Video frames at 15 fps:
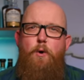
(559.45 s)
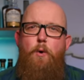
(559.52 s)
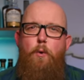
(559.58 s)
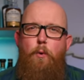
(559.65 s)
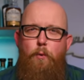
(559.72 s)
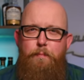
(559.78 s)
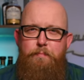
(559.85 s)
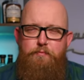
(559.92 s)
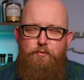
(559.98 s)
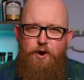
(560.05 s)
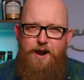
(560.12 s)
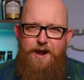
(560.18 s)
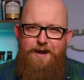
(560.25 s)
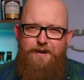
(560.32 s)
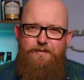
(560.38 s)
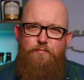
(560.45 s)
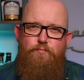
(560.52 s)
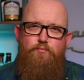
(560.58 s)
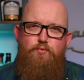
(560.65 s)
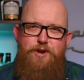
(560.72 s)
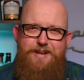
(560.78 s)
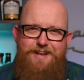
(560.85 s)
all bran,
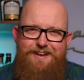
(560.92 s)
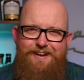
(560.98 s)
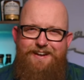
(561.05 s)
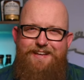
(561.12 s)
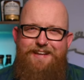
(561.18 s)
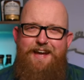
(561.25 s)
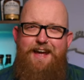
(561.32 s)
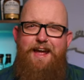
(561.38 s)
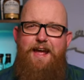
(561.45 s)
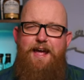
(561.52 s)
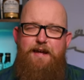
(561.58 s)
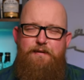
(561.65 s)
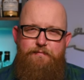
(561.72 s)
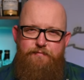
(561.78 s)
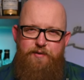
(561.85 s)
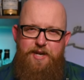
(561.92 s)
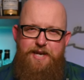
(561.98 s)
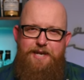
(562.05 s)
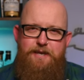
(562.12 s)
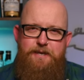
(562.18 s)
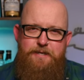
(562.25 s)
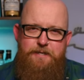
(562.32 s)
really
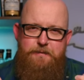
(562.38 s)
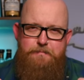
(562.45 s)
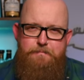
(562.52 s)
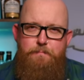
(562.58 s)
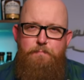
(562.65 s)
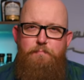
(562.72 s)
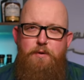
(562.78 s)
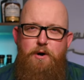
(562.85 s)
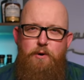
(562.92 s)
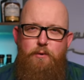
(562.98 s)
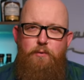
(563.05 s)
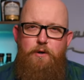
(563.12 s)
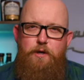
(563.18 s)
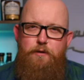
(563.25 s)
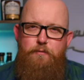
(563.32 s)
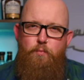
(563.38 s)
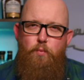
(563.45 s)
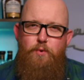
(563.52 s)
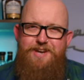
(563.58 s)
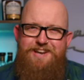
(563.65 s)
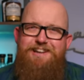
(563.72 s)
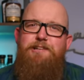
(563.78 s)
heavy malt and
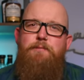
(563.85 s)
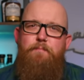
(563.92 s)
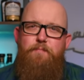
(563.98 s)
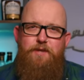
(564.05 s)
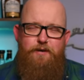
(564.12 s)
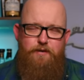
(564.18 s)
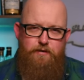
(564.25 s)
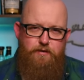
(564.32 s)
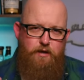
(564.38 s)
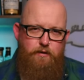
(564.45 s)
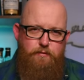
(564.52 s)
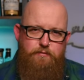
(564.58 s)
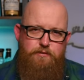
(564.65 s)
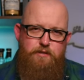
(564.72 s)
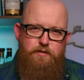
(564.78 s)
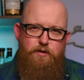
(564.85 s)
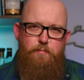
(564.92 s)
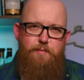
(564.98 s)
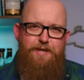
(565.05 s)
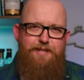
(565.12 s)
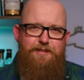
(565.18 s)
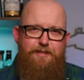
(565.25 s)
wheat kind of notes
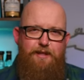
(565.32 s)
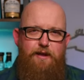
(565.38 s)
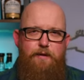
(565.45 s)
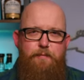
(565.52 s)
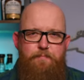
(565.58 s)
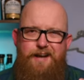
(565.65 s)
coming in there.